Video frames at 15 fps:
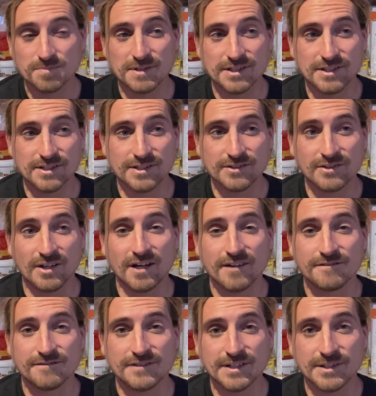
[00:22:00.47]
because I
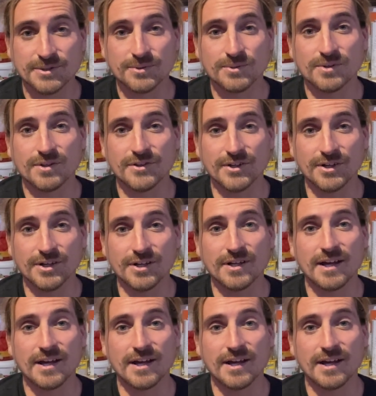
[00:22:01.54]
feel that